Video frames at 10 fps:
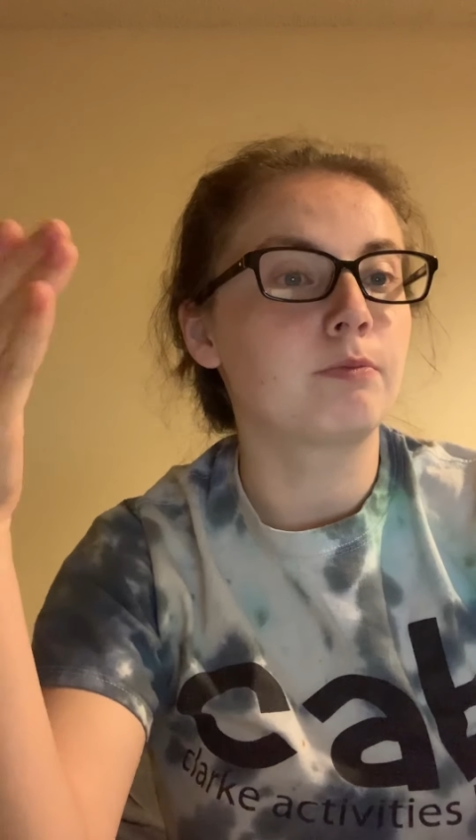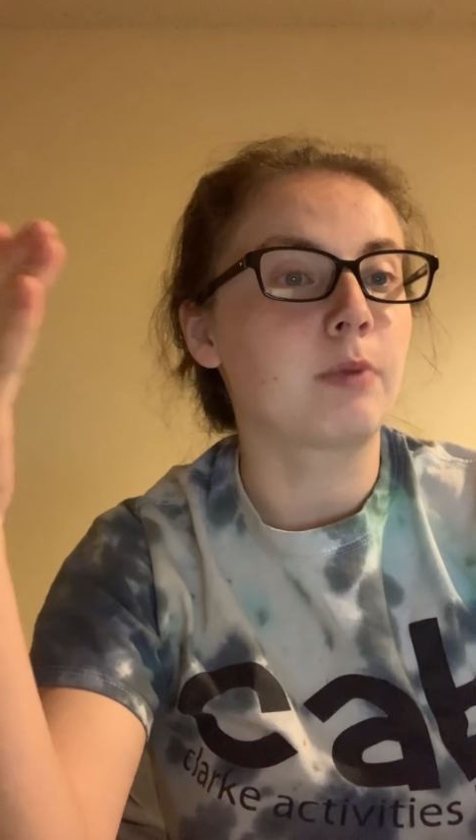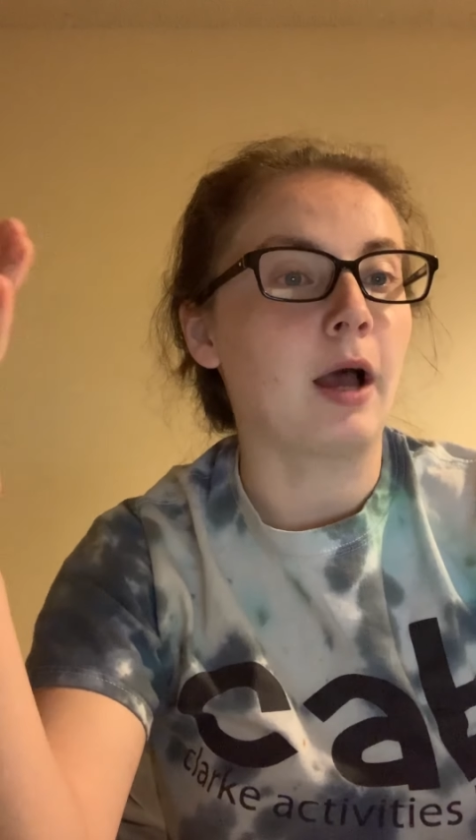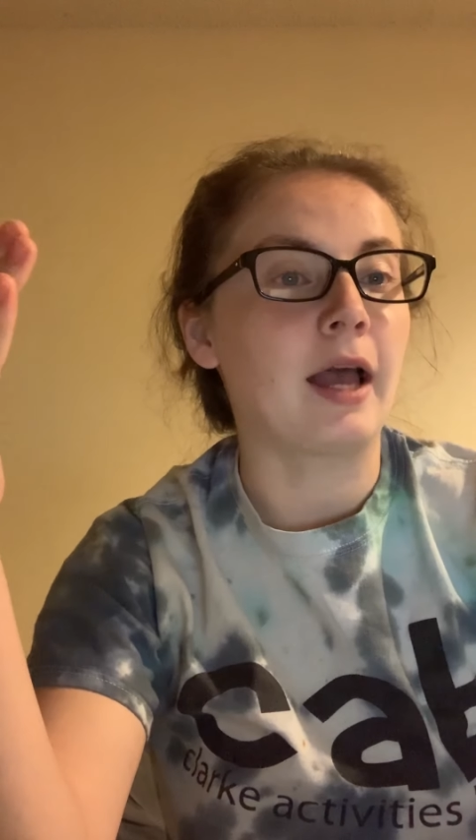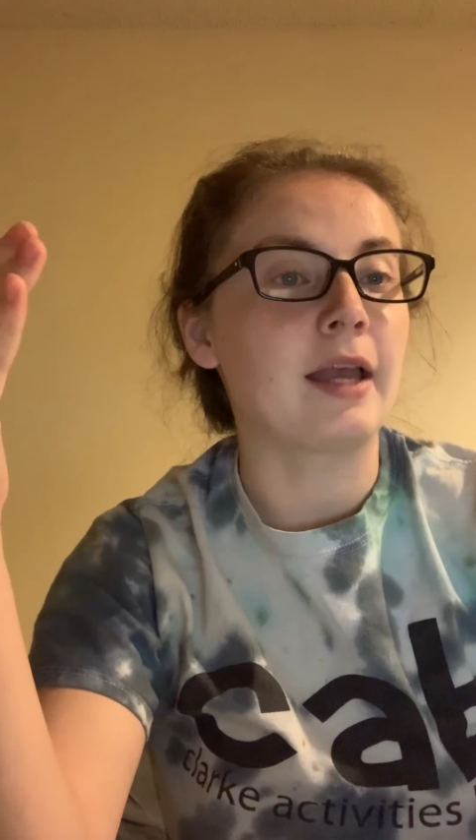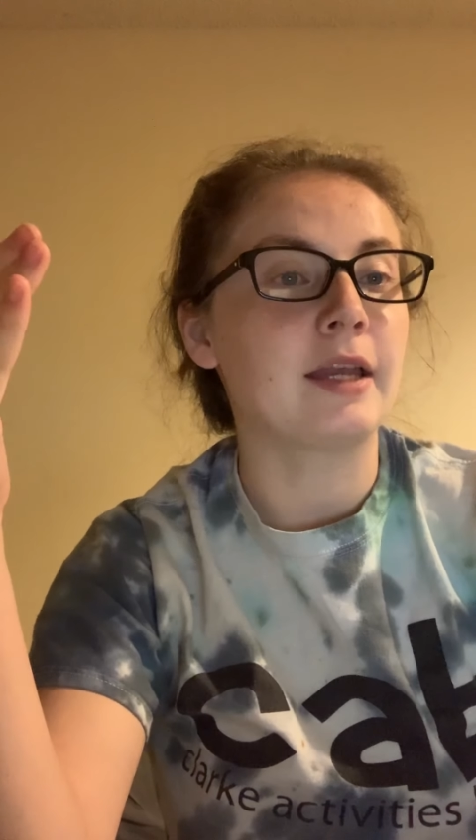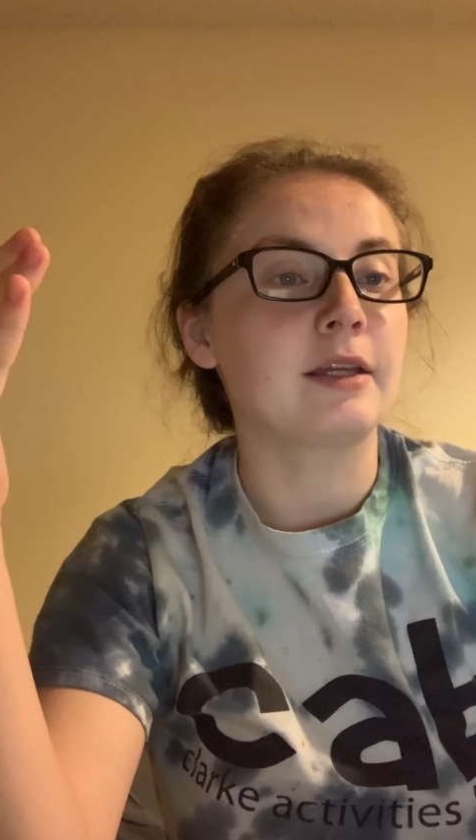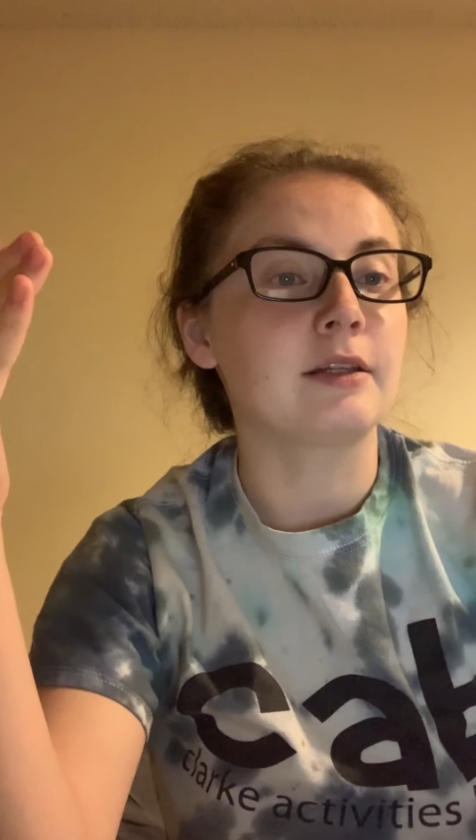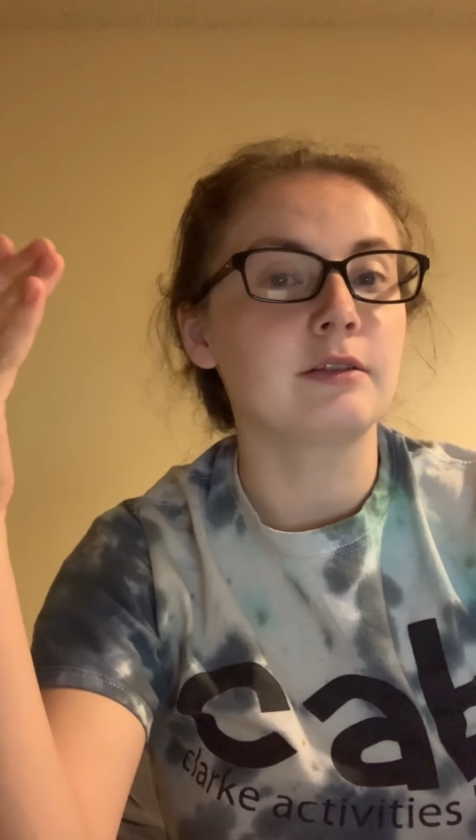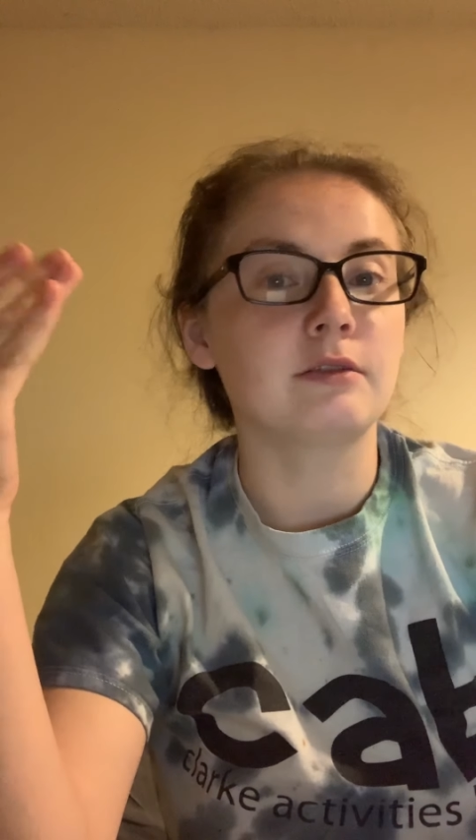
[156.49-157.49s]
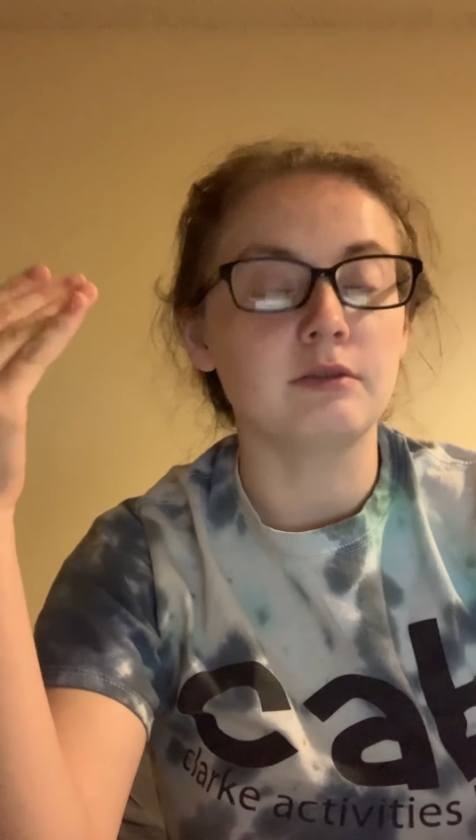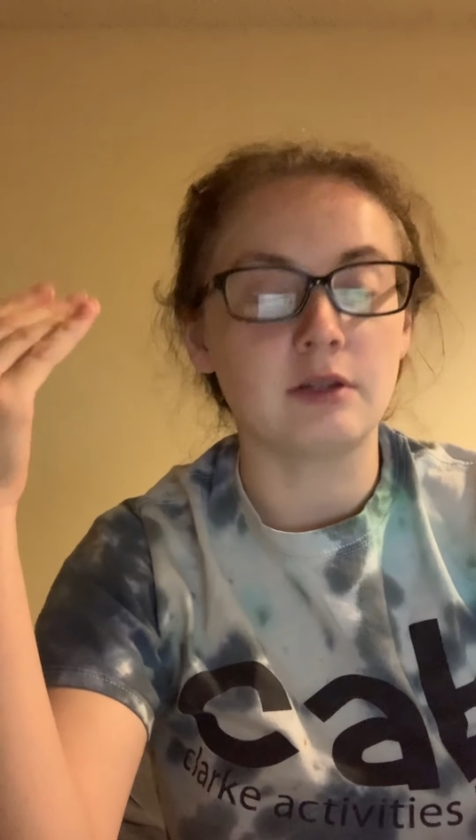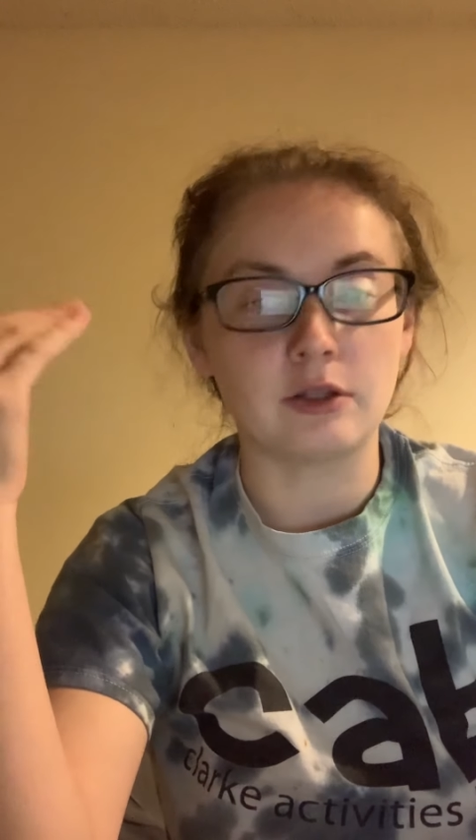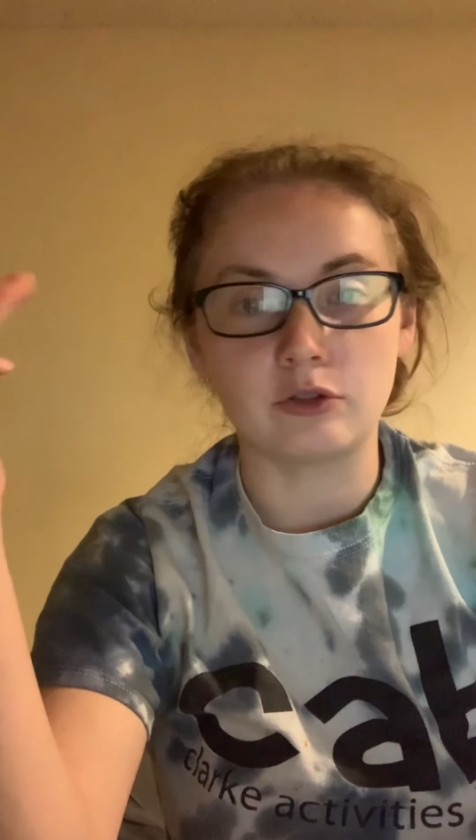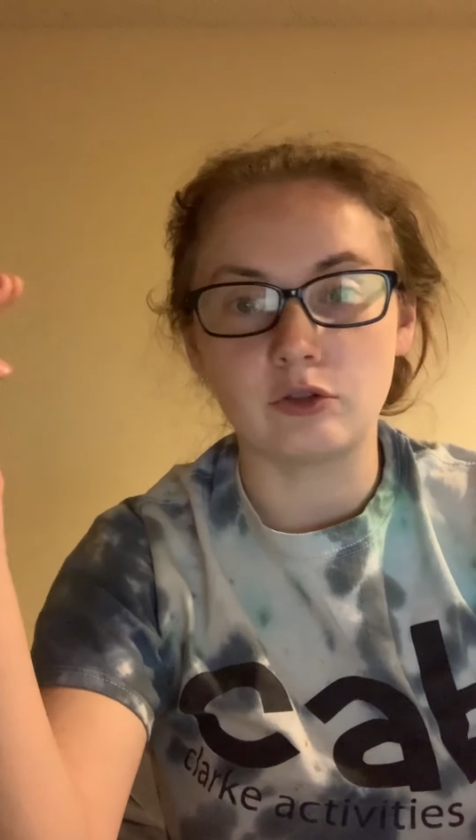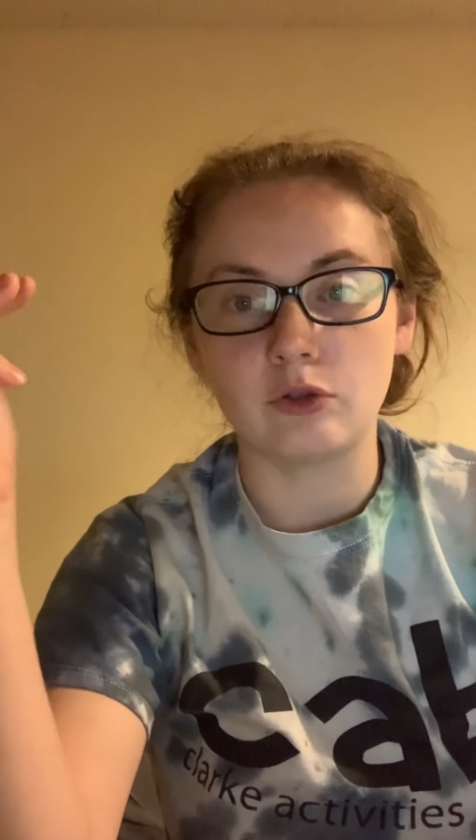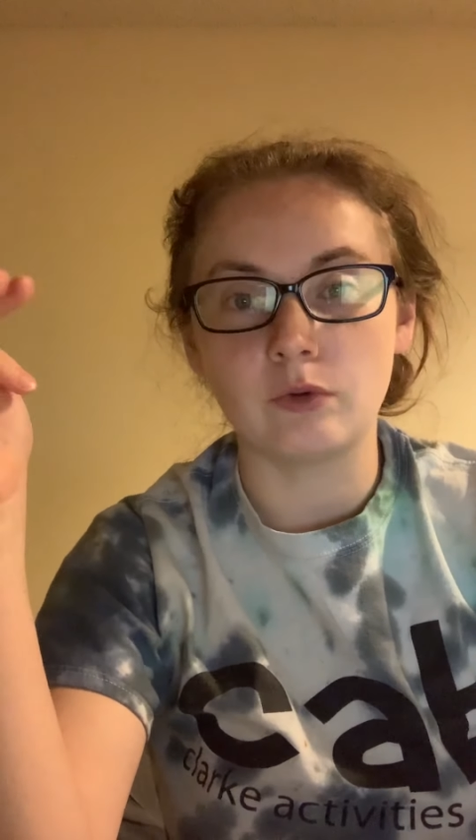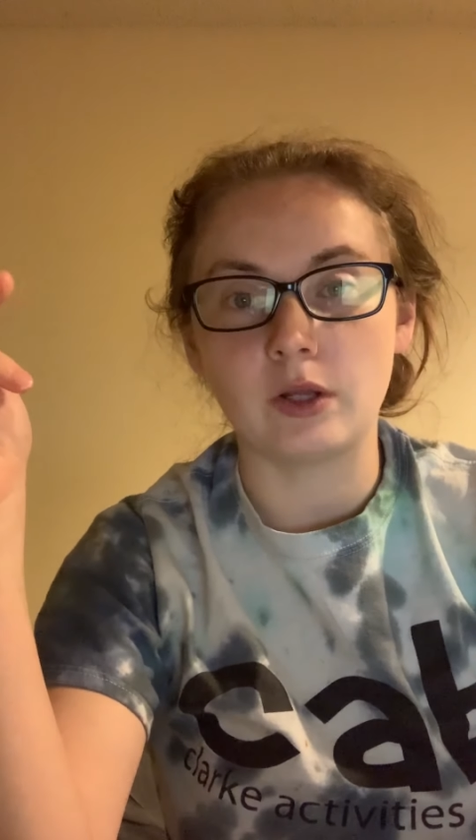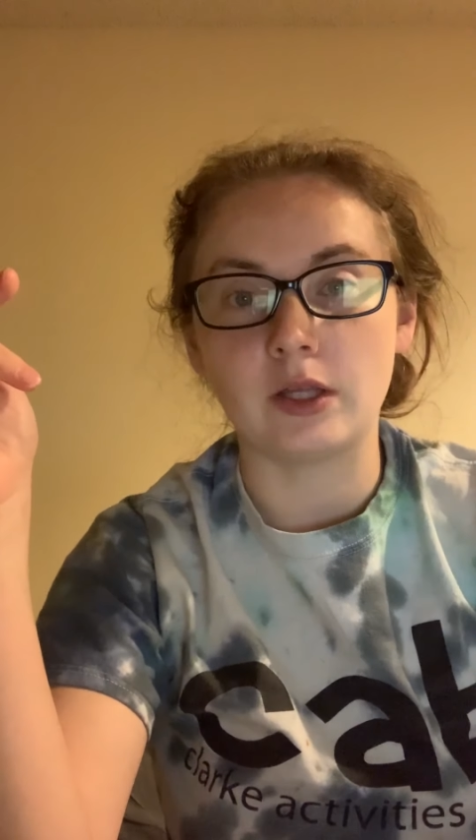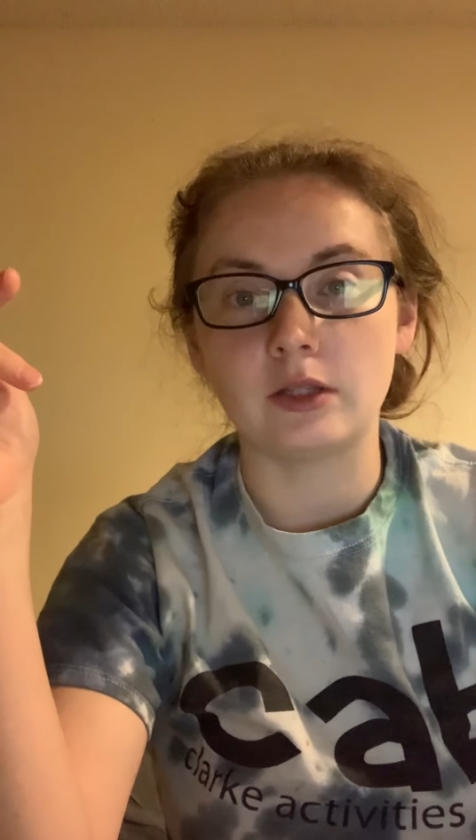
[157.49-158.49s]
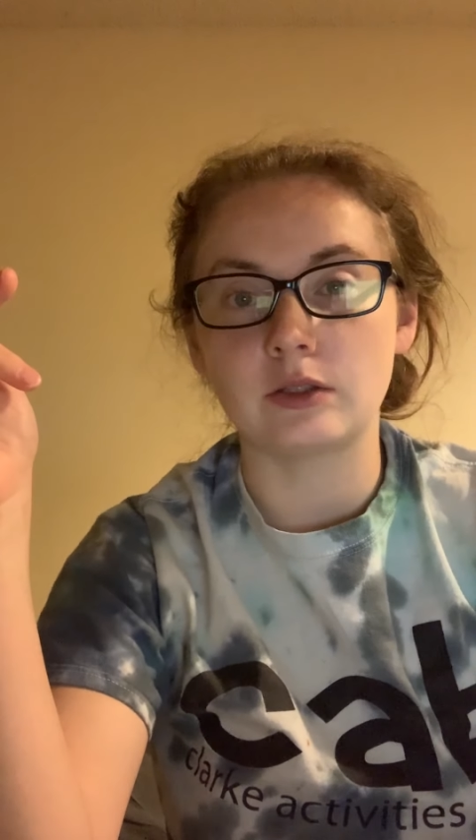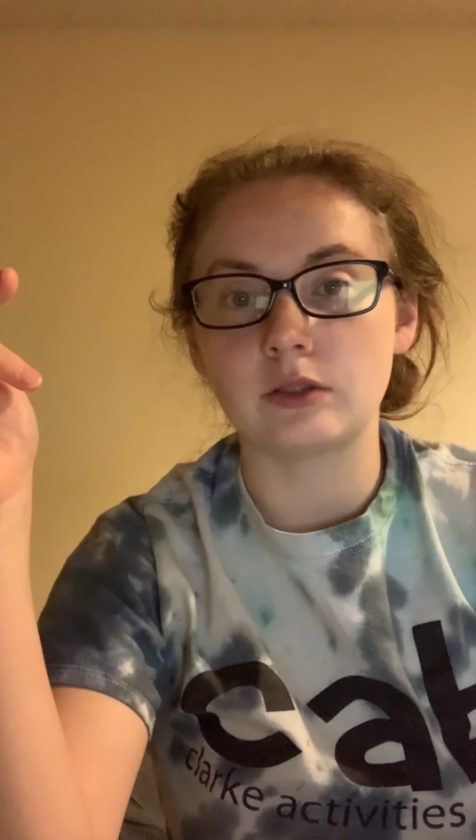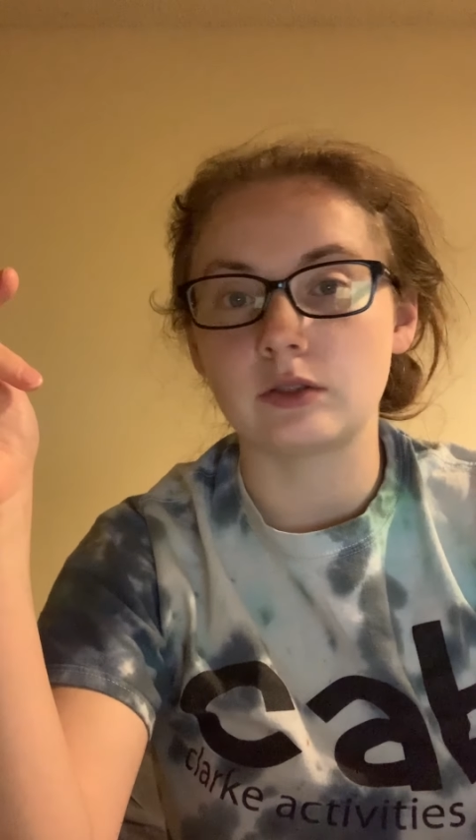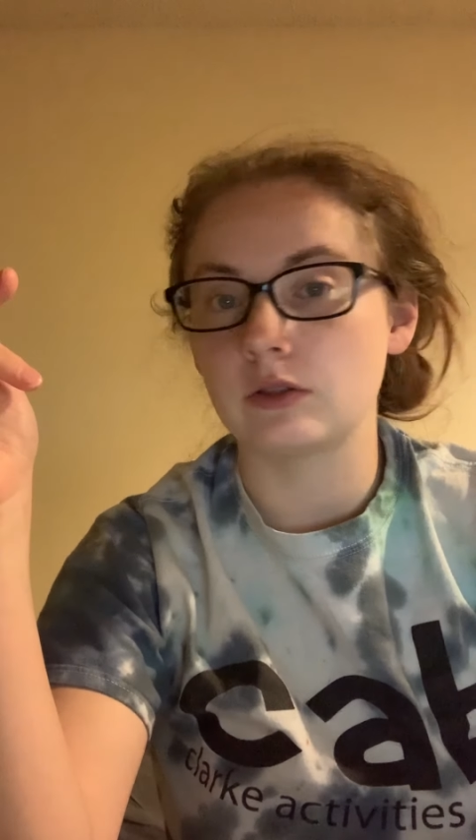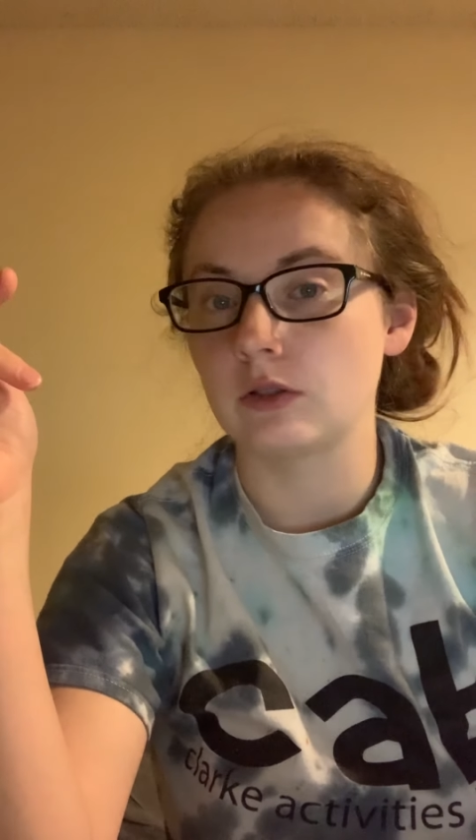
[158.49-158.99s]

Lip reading: by the students'